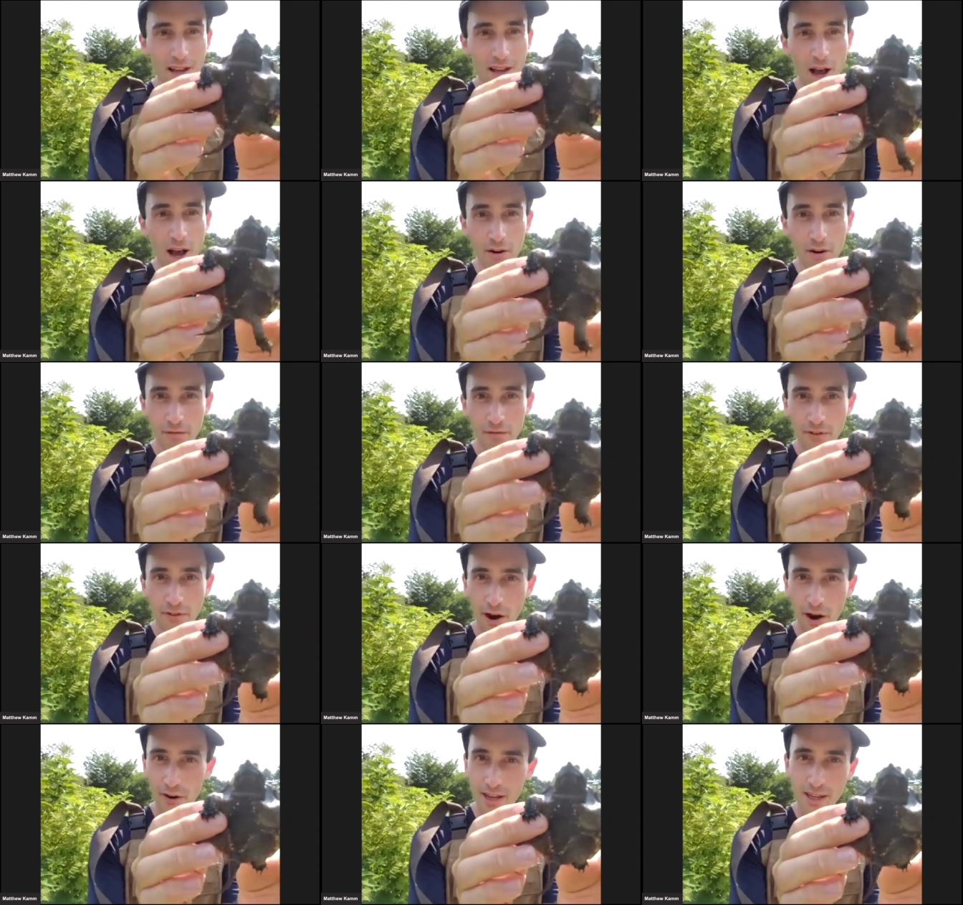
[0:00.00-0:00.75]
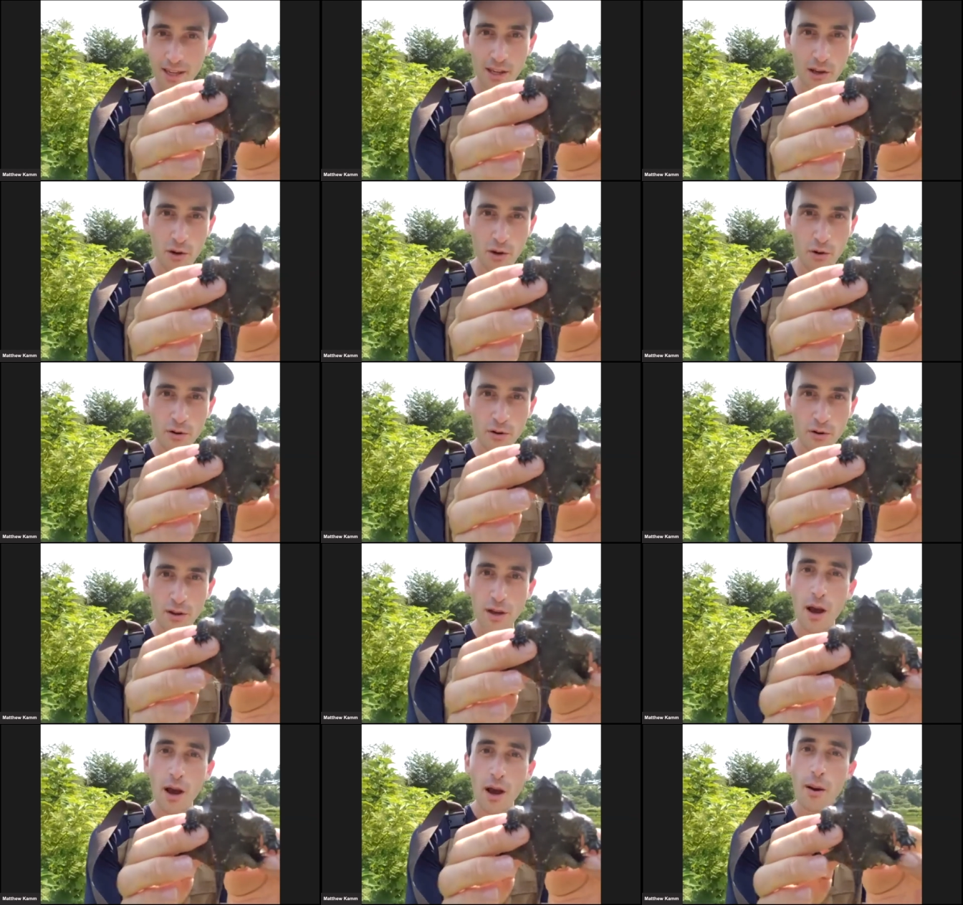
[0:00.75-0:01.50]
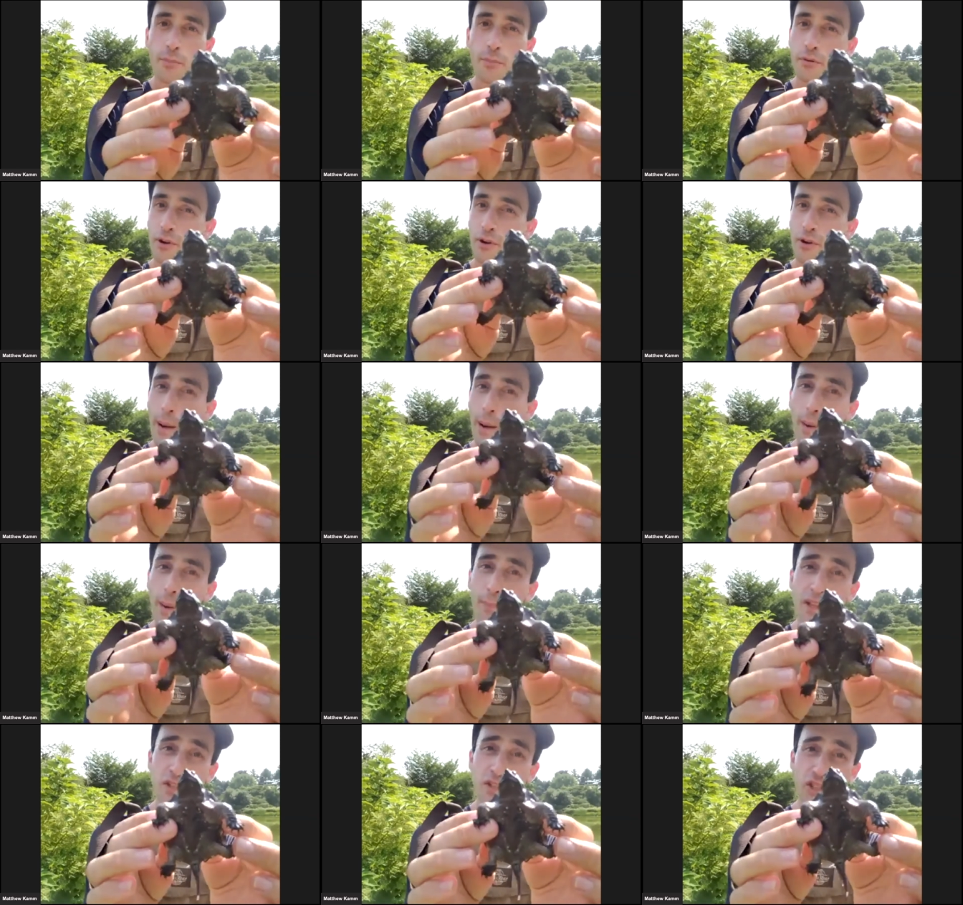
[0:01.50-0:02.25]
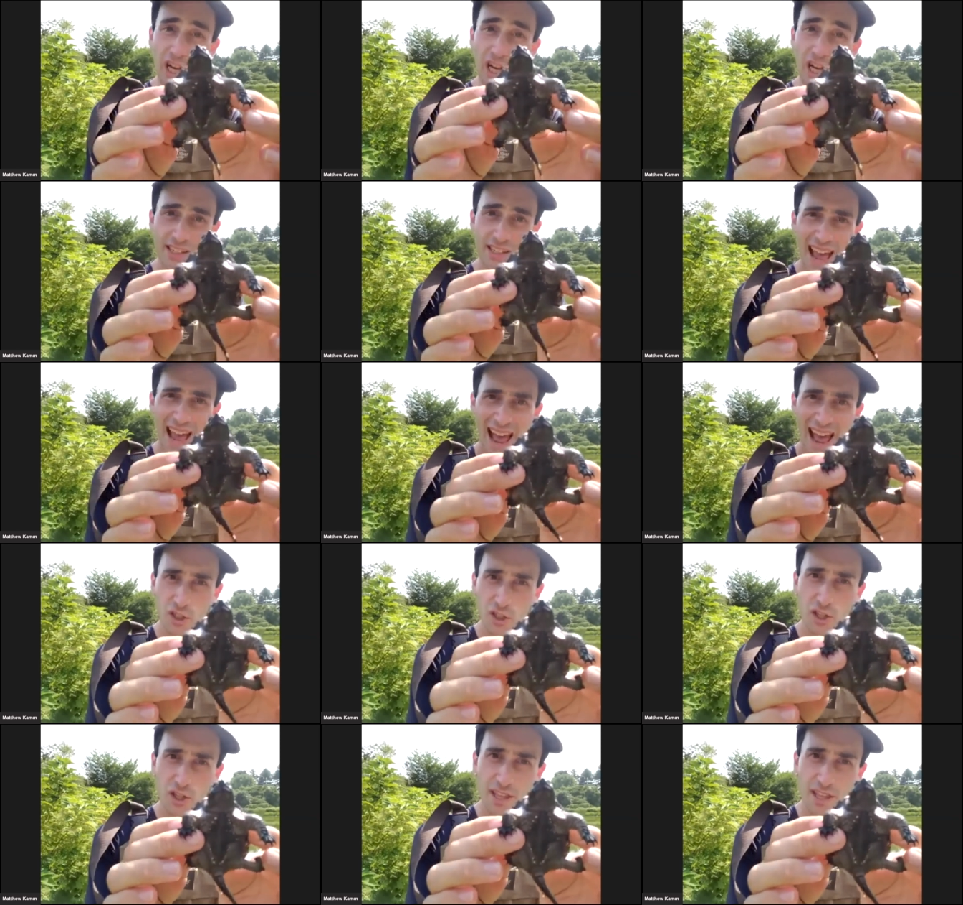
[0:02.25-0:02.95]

Very cute, probably just hatched this